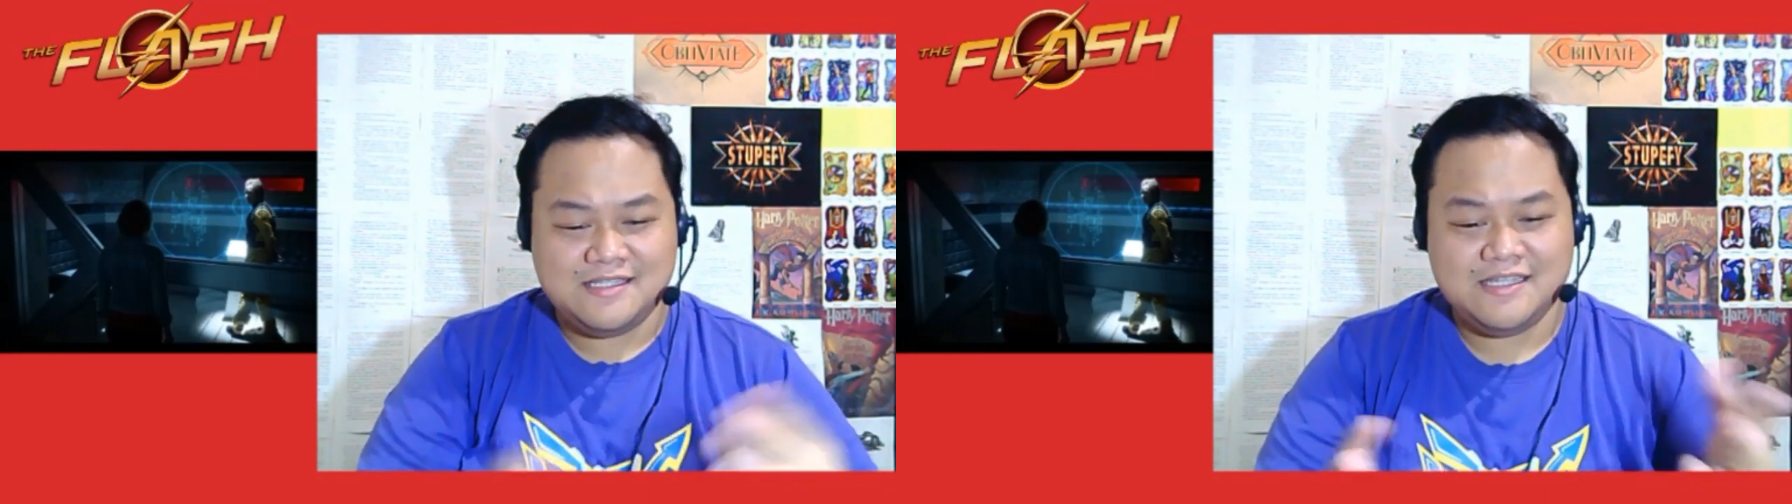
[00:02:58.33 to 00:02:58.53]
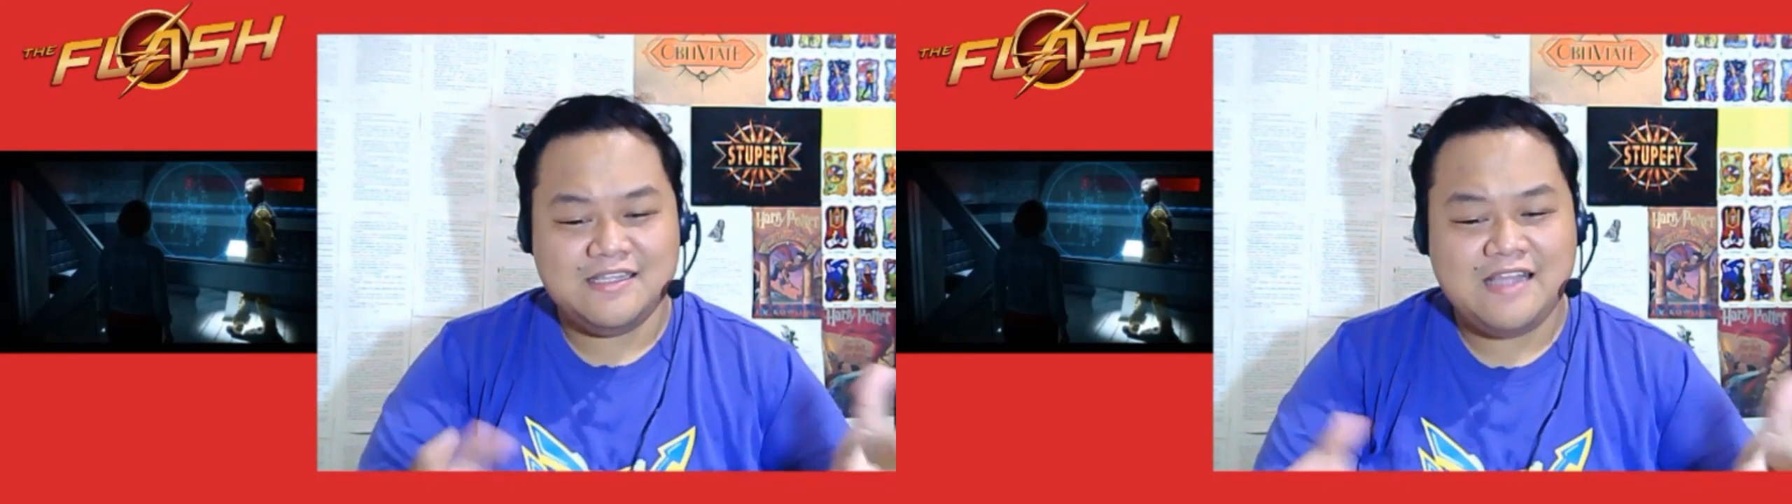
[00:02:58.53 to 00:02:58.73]

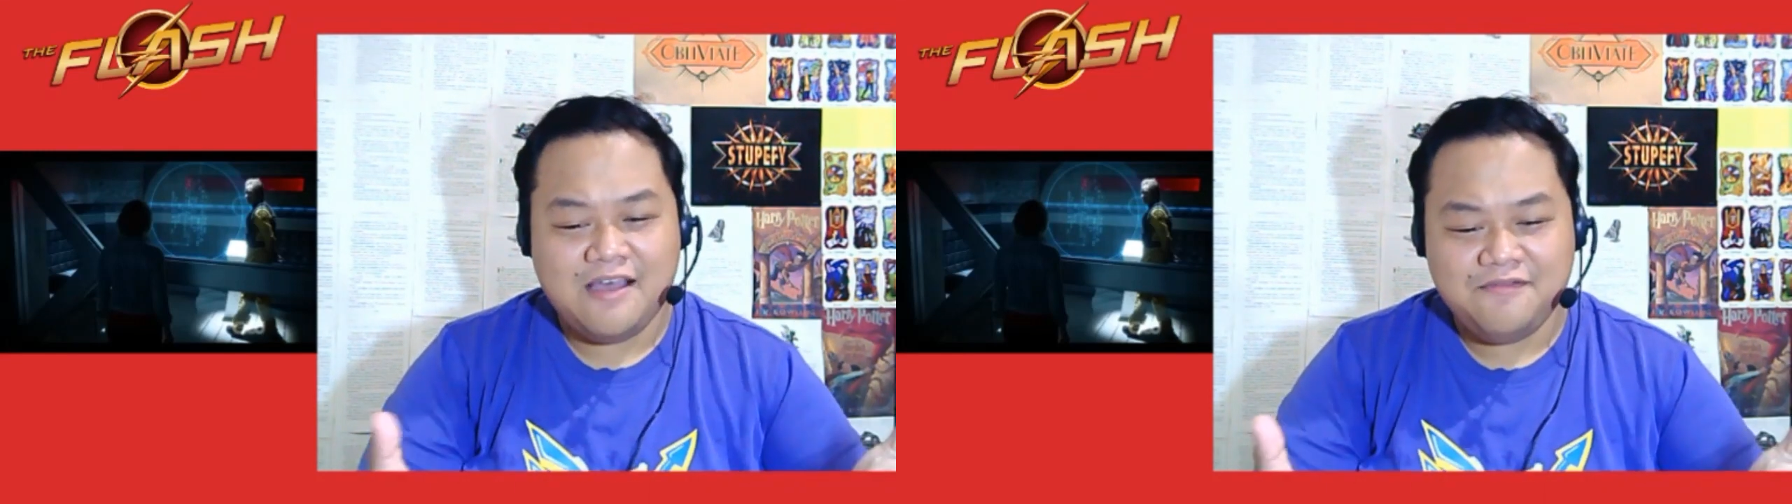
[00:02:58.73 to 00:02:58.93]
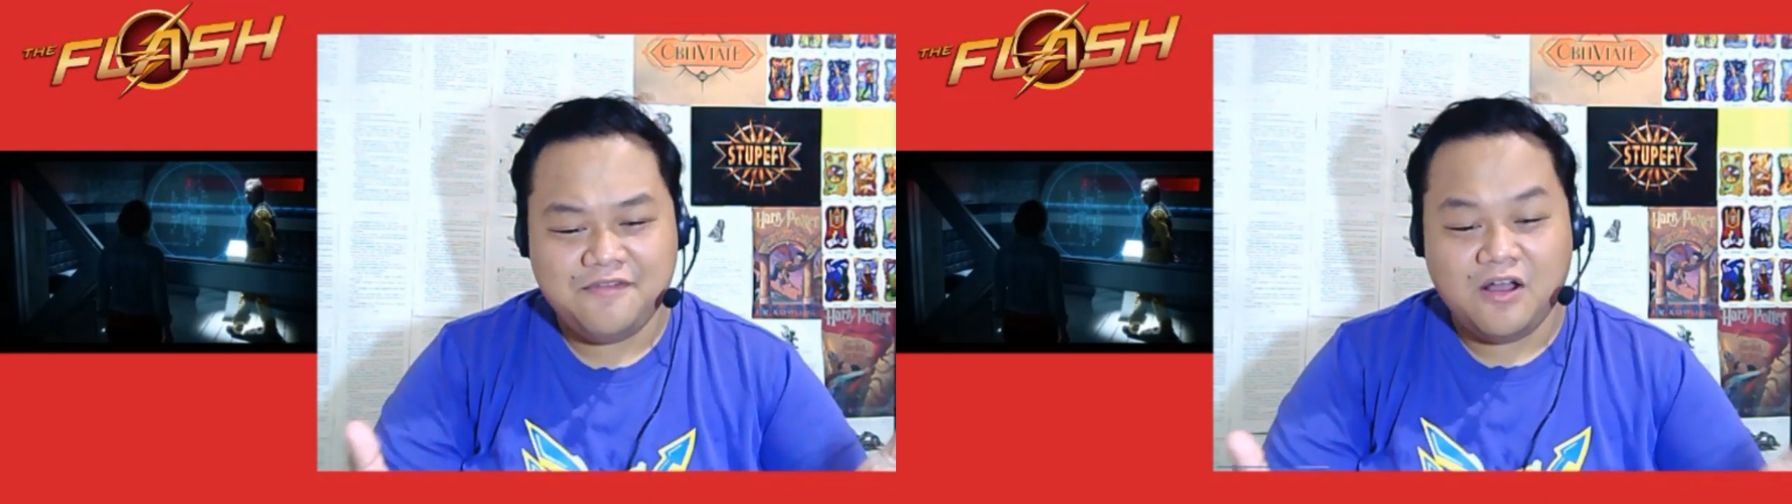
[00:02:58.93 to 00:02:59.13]
still
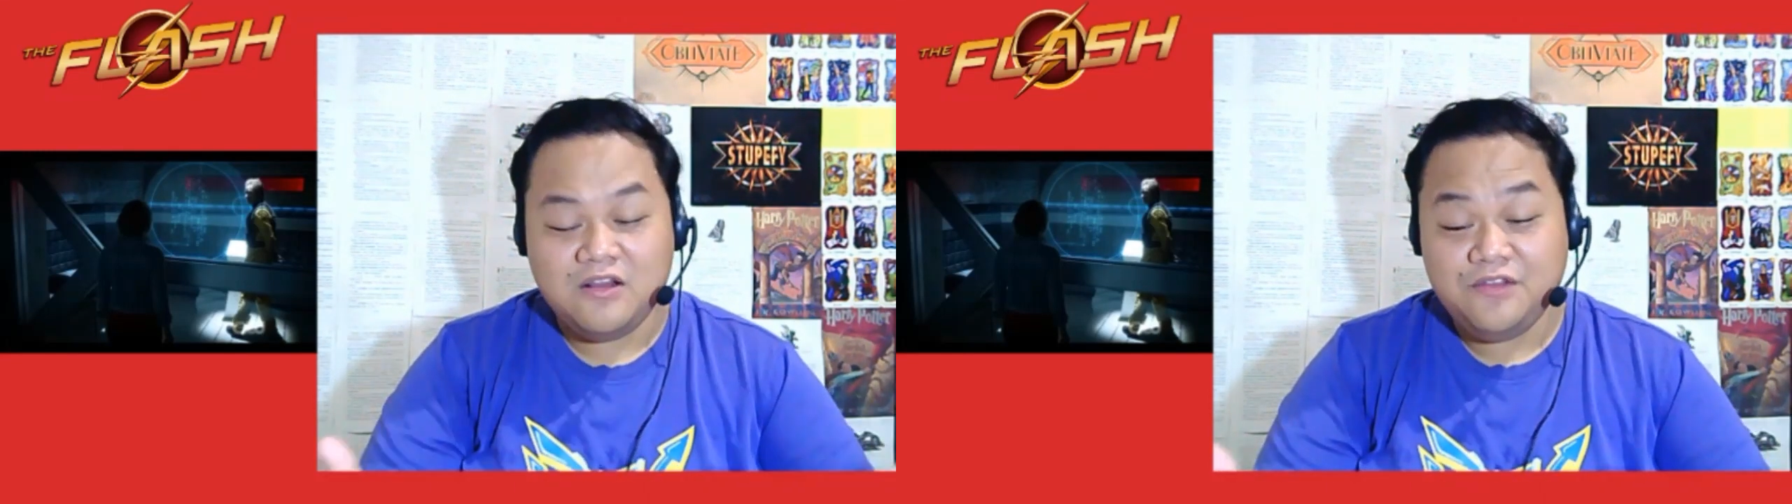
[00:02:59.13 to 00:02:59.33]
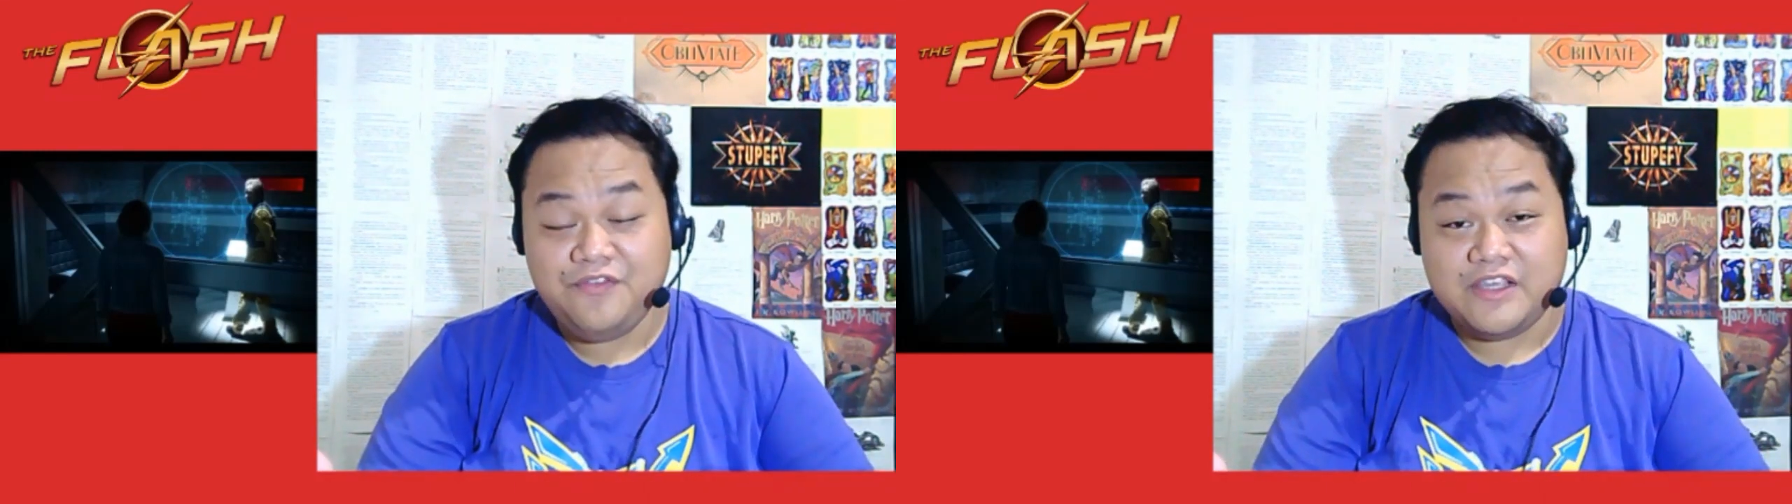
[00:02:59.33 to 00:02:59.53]
have
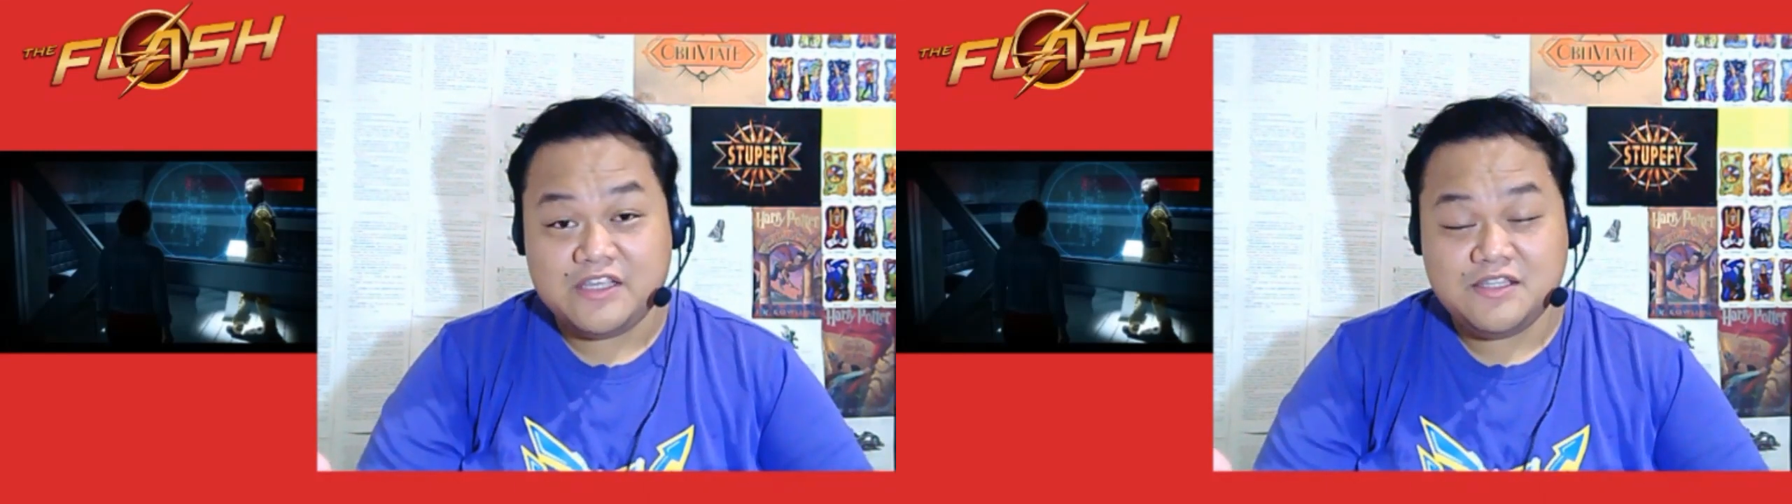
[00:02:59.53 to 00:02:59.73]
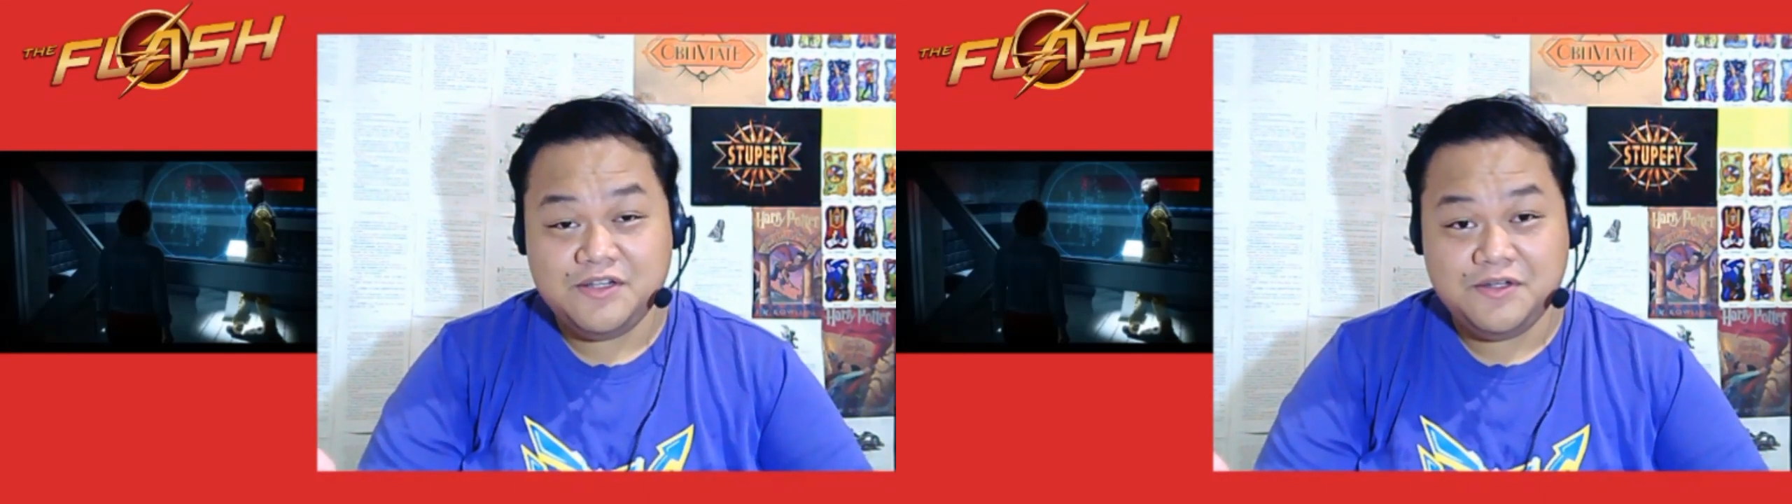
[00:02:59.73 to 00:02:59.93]
all of this,